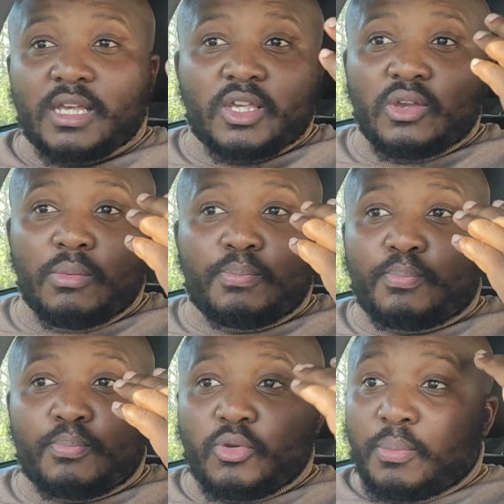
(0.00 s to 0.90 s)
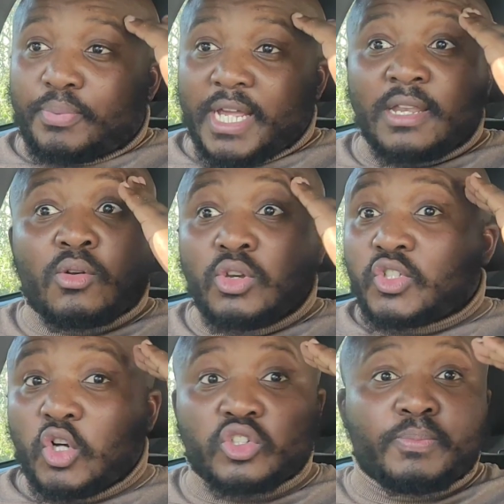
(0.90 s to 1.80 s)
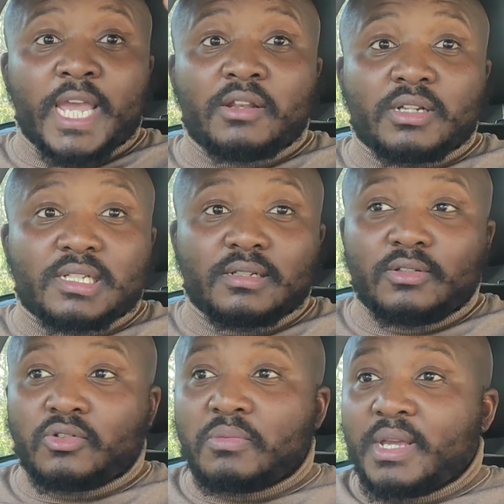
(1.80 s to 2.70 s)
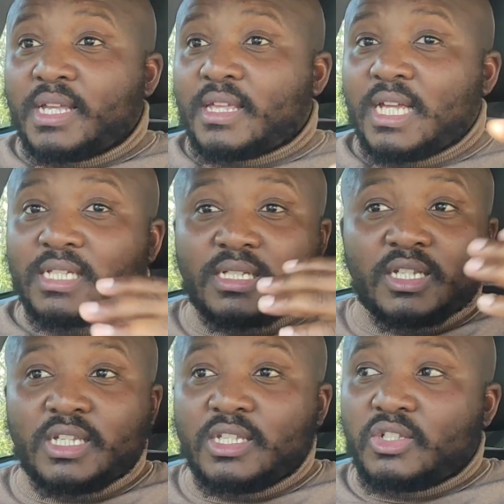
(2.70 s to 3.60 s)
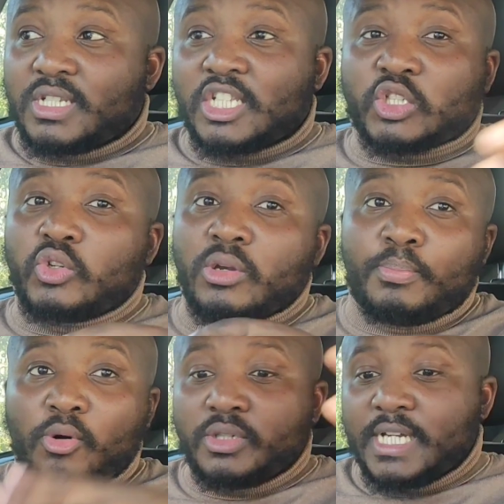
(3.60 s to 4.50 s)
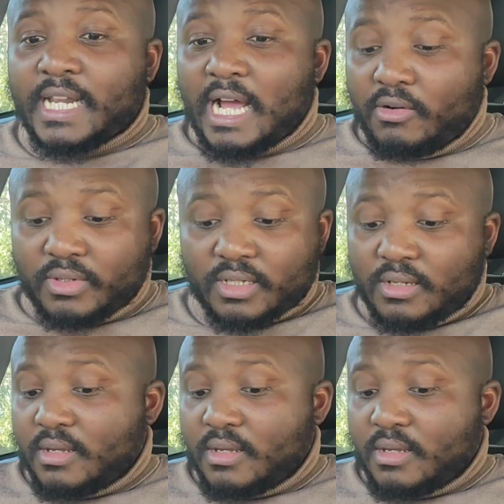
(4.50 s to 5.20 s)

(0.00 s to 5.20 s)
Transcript: Your brain goes to autopilot. You're not making the right decisions. You're just throwing your body around.